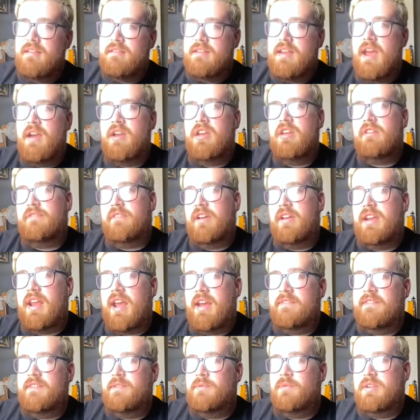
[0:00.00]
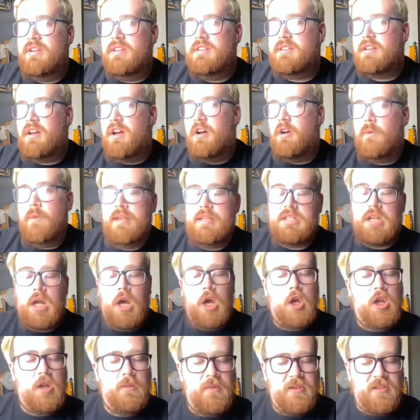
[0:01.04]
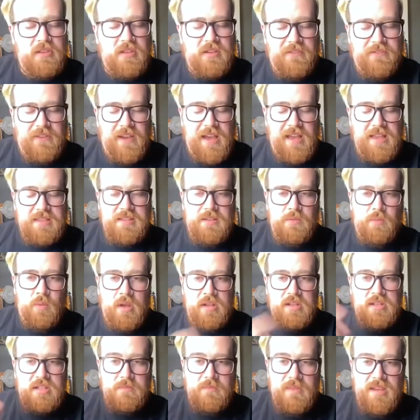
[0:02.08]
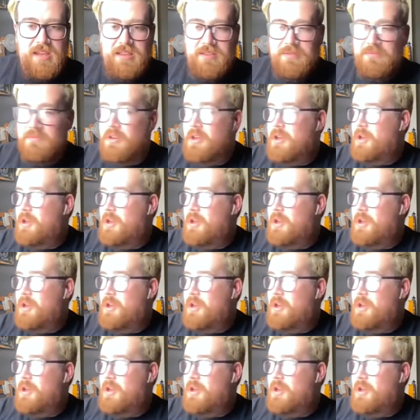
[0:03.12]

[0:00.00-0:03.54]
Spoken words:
Now you find everyone is always talking about their fans and wanting to meet them.